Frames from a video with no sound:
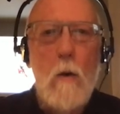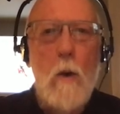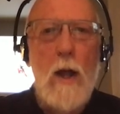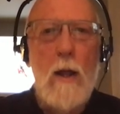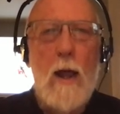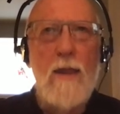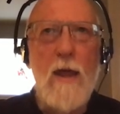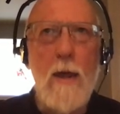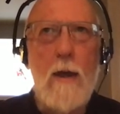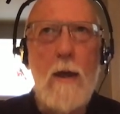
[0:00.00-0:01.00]
Well, I
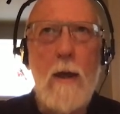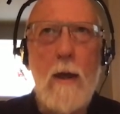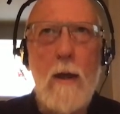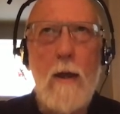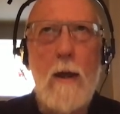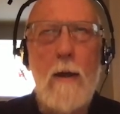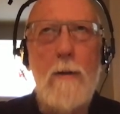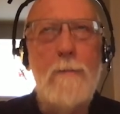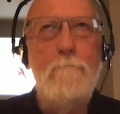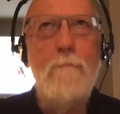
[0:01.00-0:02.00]
think
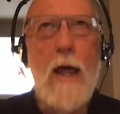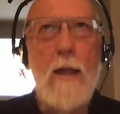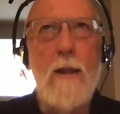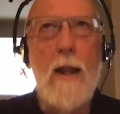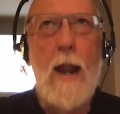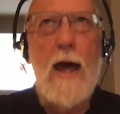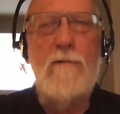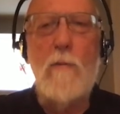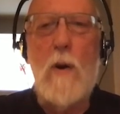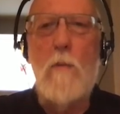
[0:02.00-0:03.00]
a lot
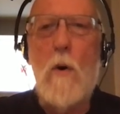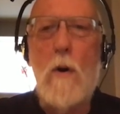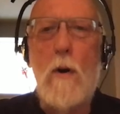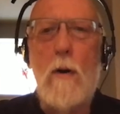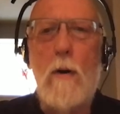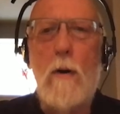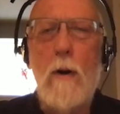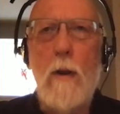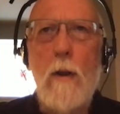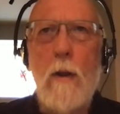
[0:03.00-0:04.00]
of them are more
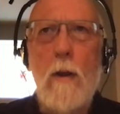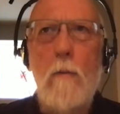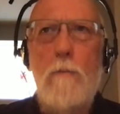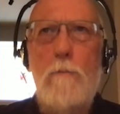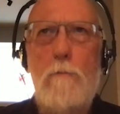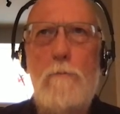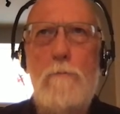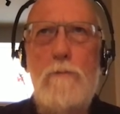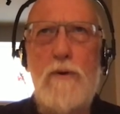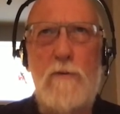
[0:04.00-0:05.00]

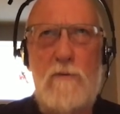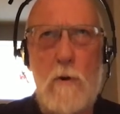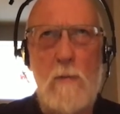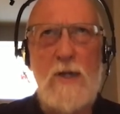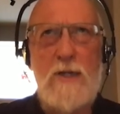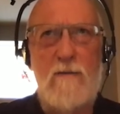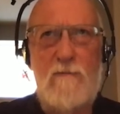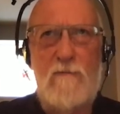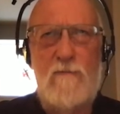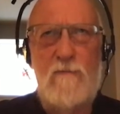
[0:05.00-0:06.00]
performance and
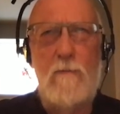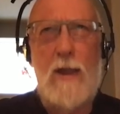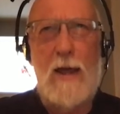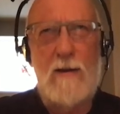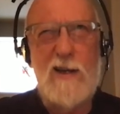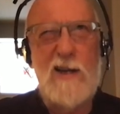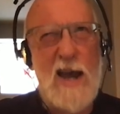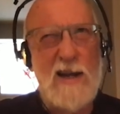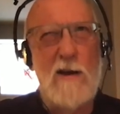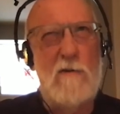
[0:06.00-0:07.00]

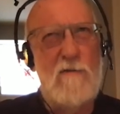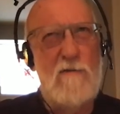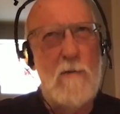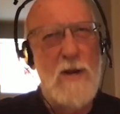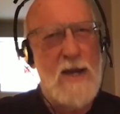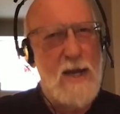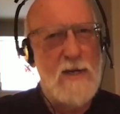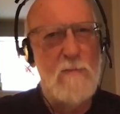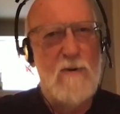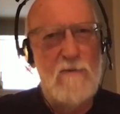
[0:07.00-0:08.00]
technical
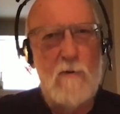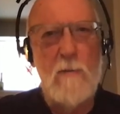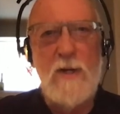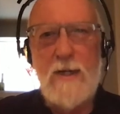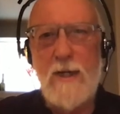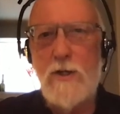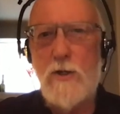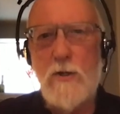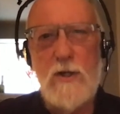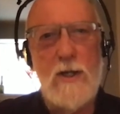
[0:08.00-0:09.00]
fermentation performance
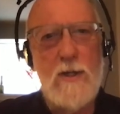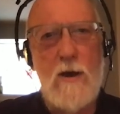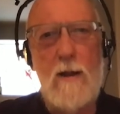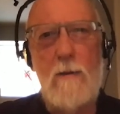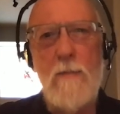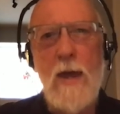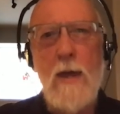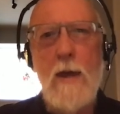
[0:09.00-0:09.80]
issues, let's call them.